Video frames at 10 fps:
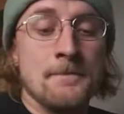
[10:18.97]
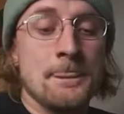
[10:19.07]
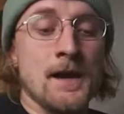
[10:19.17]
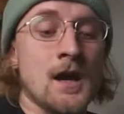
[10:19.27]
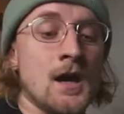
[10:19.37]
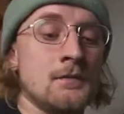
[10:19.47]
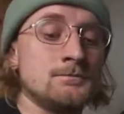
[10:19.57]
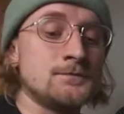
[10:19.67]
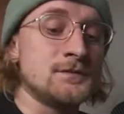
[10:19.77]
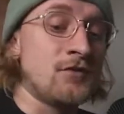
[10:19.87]

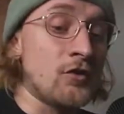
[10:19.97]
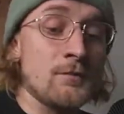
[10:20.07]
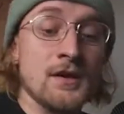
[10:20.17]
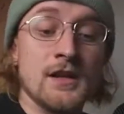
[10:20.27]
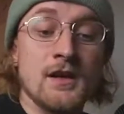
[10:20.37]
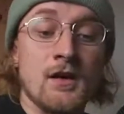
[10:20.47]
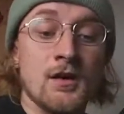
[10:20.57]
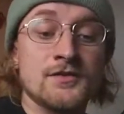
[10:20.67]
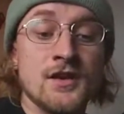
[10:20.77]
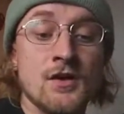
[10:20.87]
Vulnerability
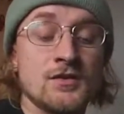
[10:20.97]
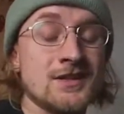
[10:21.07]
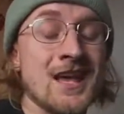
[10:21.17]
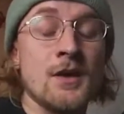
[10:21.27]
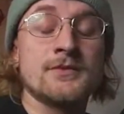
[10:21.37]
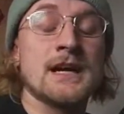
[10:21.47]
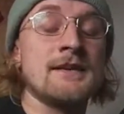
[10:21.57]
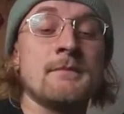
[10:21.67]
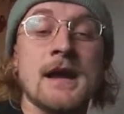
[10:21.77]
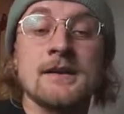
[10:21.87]
also just helps kind
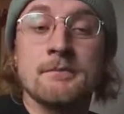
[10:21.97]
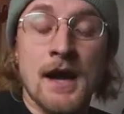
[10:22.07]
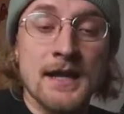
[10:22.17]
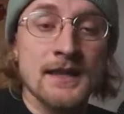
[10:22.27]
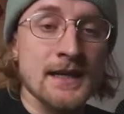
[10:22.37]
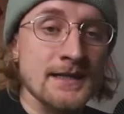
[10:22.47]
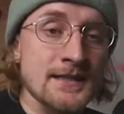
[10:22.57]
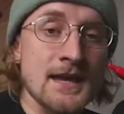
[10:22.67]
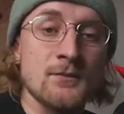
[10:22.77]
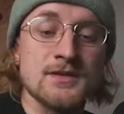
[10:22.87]
of mind and body, like I
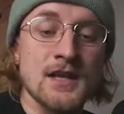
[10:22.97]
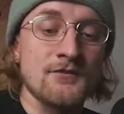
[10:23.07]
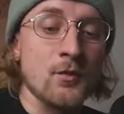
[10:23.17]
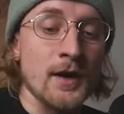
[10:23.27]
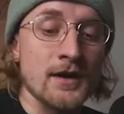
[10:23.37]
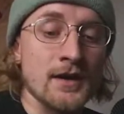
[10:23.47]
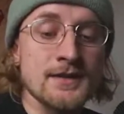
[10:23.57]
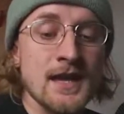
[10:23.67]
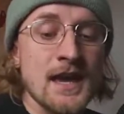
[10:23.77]
said, with self-awareness,